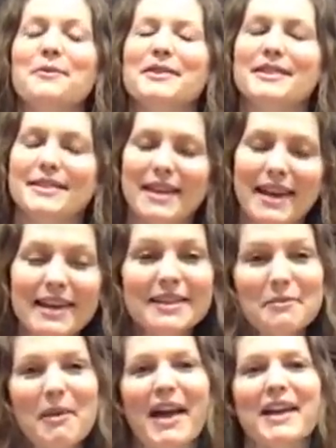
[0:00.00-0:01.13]
which is in
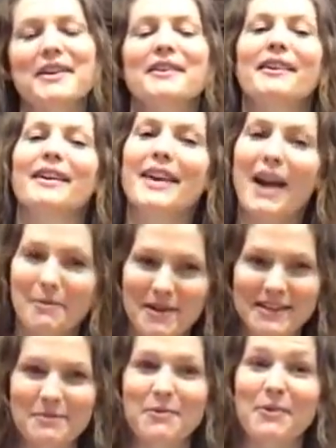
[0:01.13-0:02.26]
the mail,
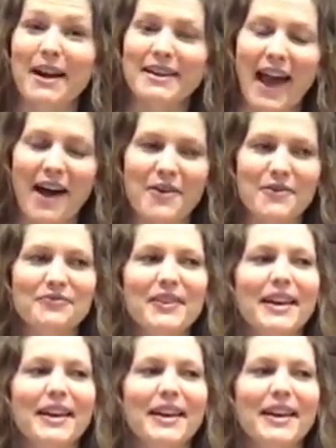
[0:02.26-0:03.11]
coming to me right now,